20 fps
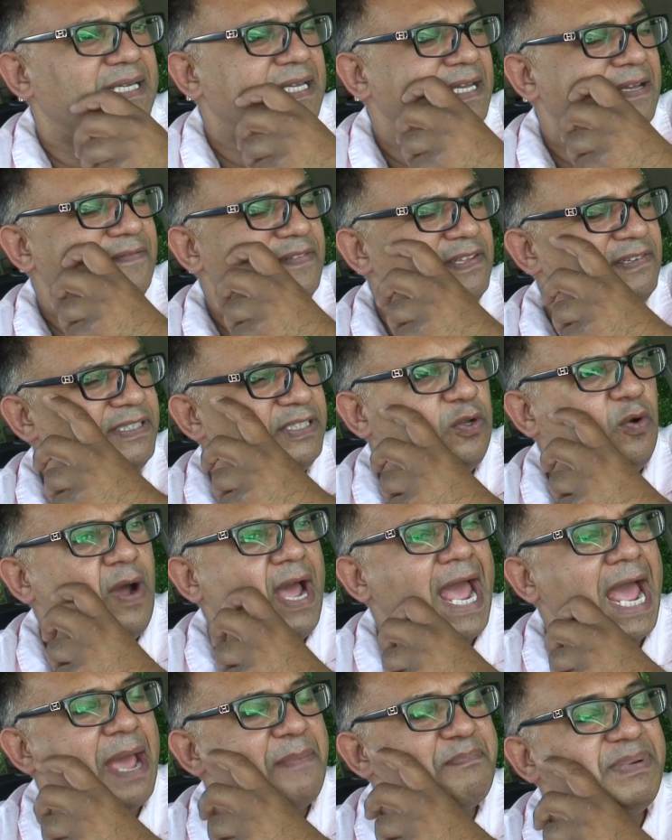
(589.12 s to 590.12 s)
if there's no
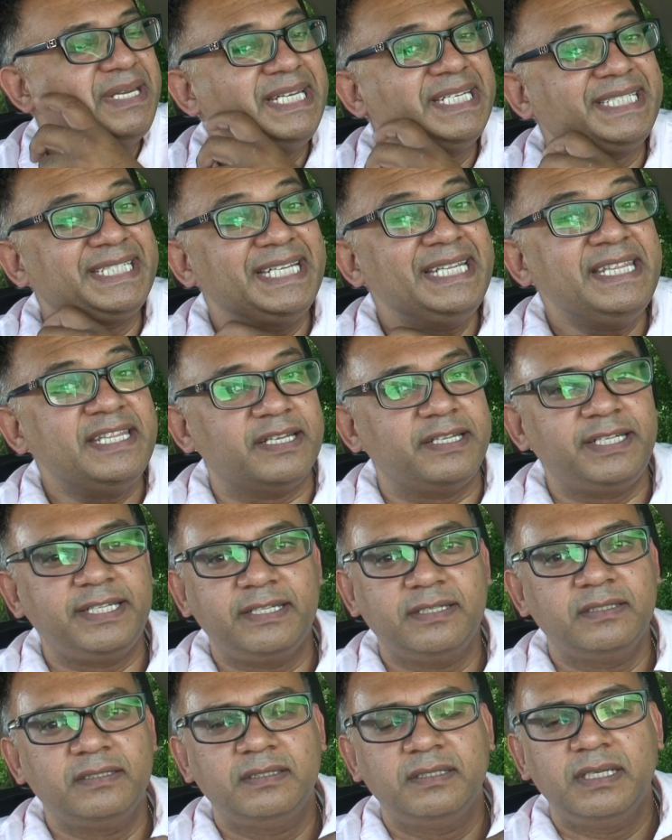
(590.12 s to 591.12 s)
happiness in
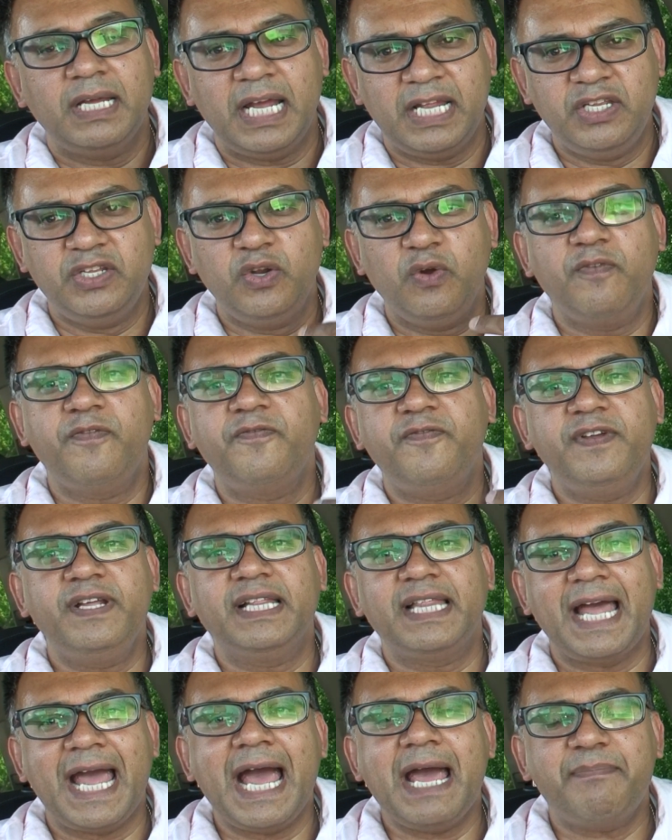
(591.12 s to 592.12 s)
this, and you don't
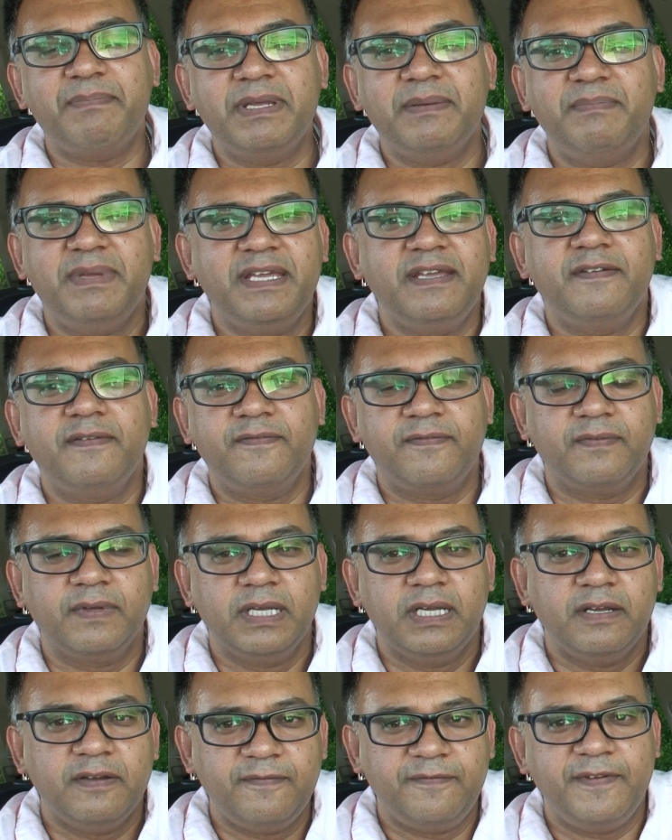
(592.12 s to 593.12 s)
feel happy being
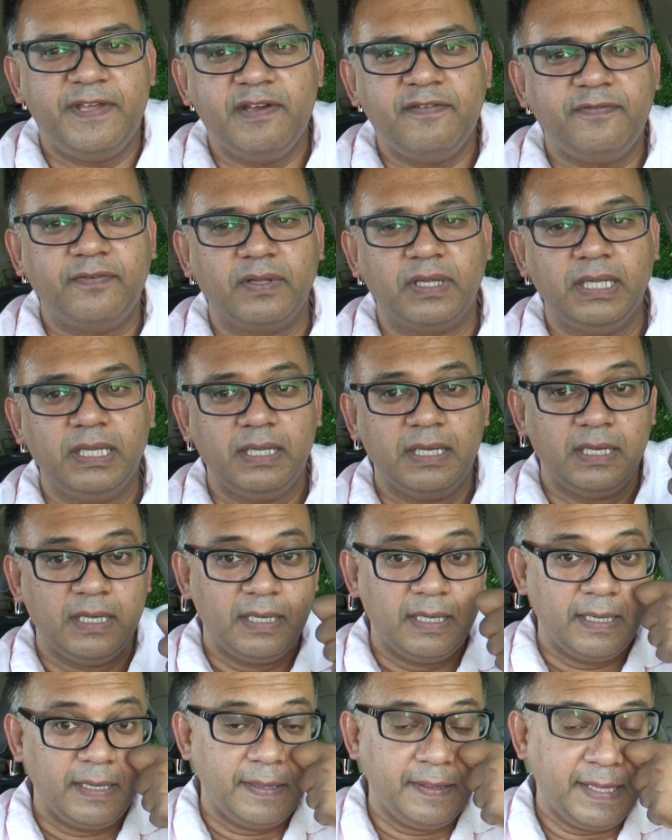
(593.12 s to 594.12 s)
fearful,
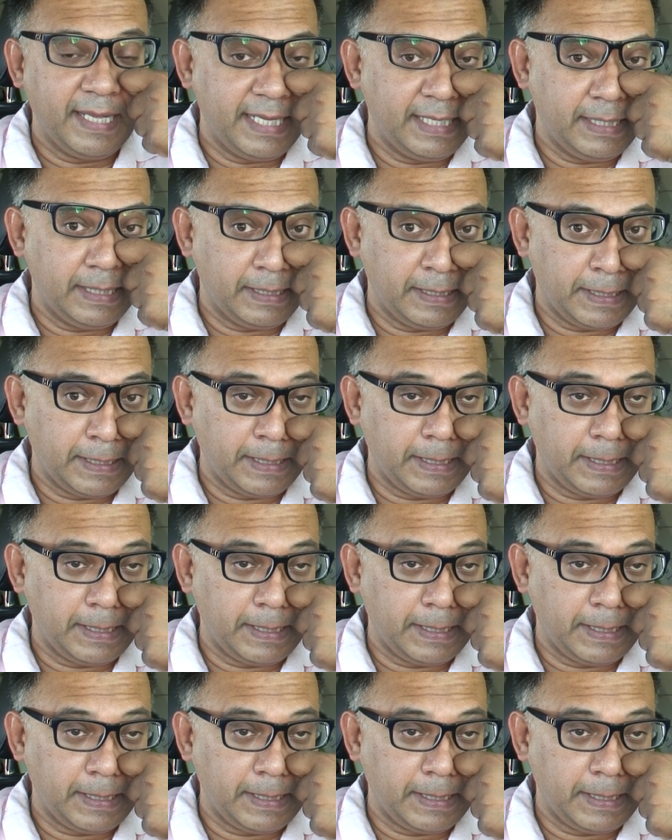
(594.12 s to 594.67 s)
then